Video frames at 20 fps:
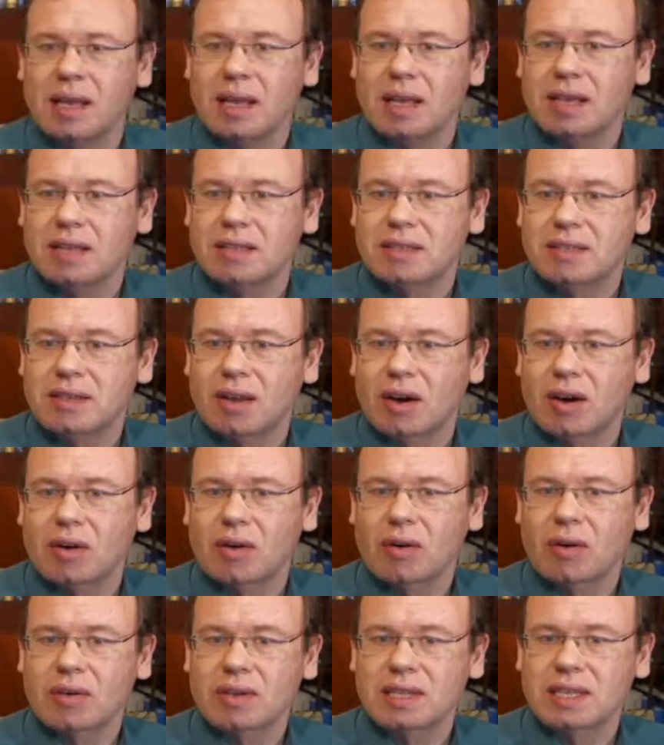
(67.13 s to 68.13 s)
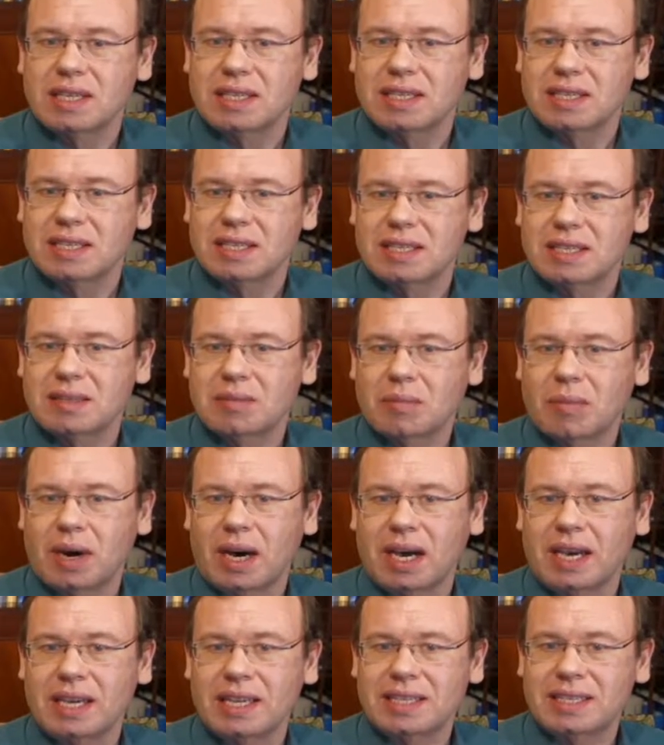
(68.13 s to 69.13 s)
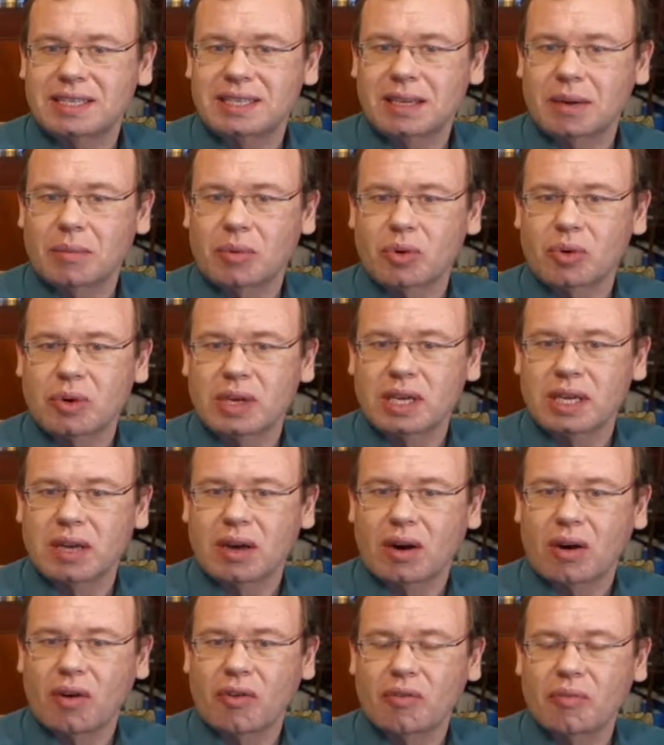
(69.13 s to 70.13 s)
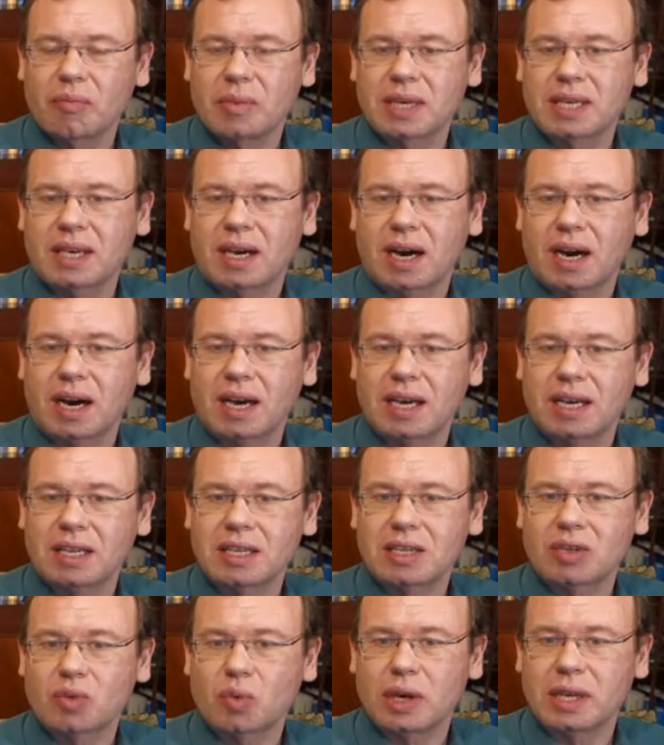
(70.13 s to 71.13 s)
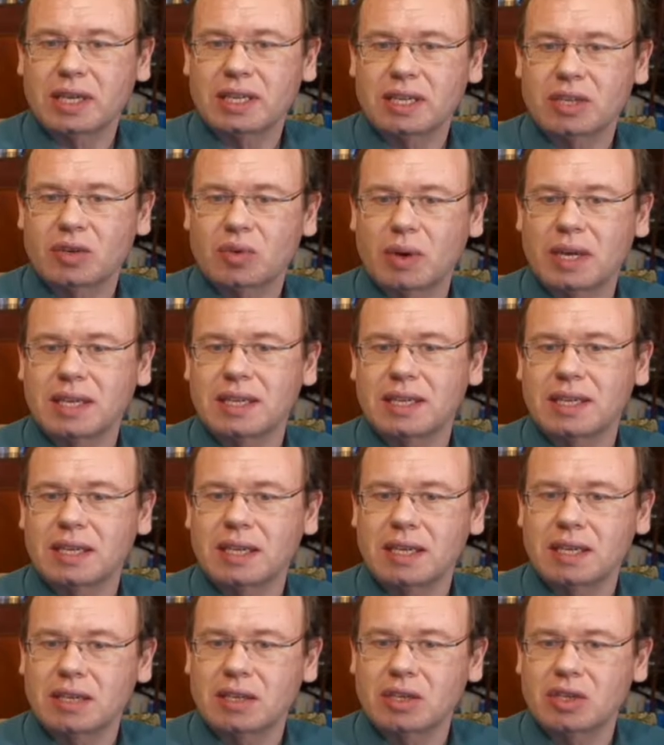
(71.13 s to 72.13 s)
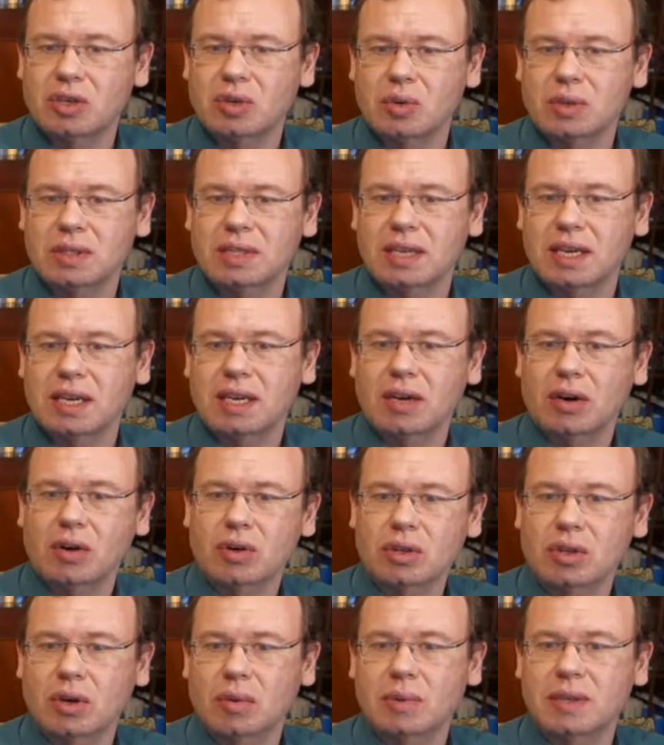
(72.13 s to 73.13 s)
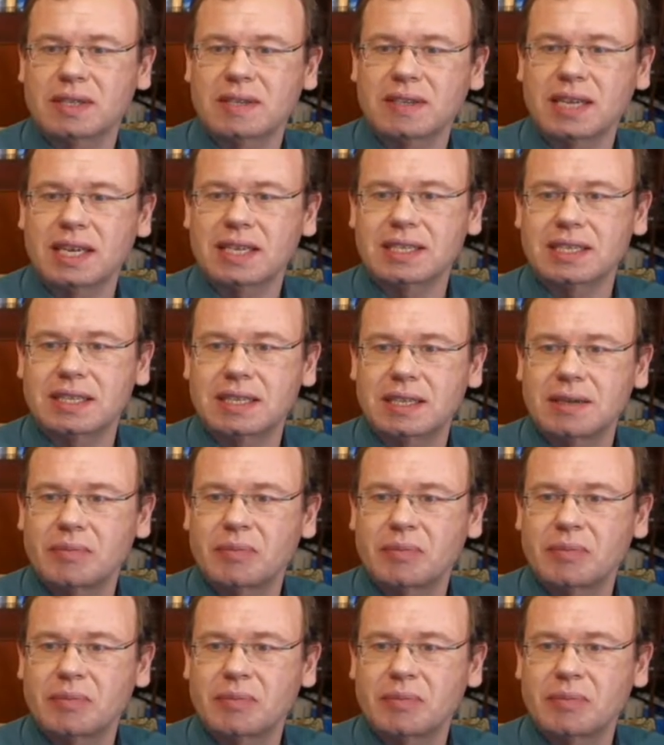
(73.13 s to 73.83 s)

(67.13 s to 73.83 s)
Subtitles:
So this is my summary of Miccai 2020, Tuesday, October 6th.